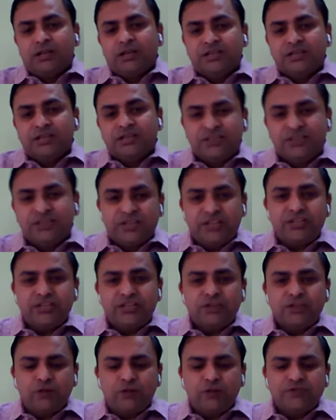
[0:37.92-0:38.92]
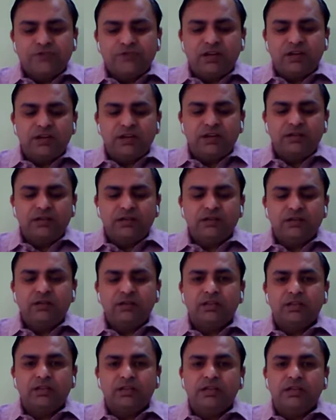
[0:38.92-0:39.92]
stages of
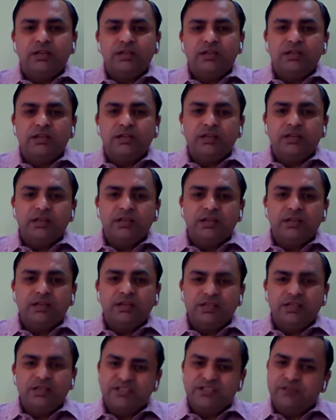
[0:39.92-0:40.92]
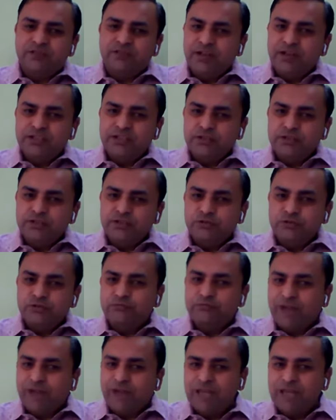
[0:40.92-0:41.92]
children is divided into
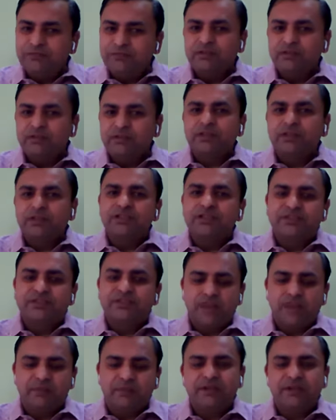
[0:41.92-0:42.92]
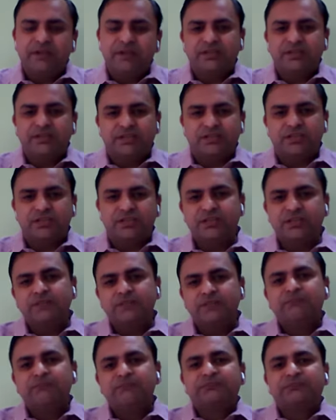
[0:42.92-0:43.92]
five separate stages,
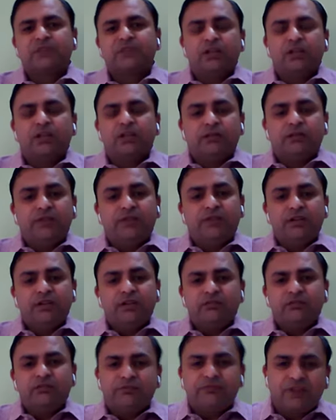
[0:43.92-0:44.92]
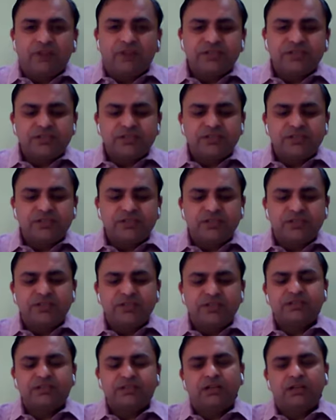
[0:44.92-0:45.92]
where first stage
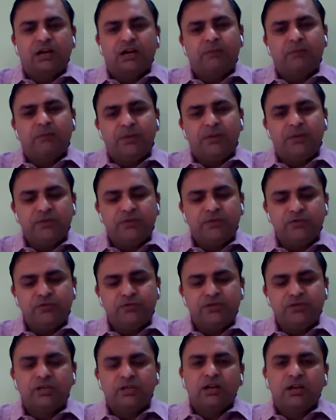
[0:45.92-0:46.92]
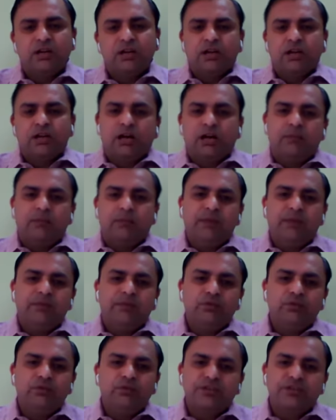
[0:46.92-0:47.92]
is babyhood.
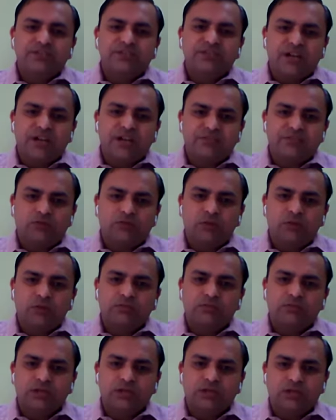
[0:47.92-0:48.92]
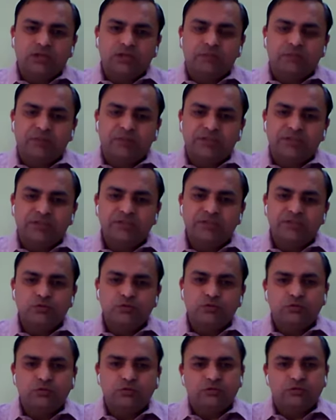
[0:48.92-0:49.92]
Babyhood starts from birth
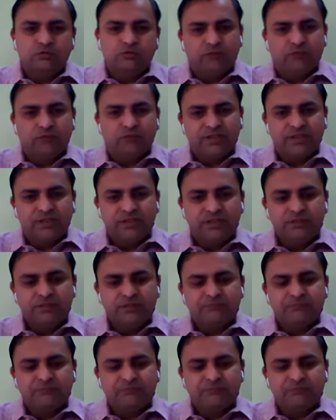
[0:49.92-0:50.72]
to 1 year.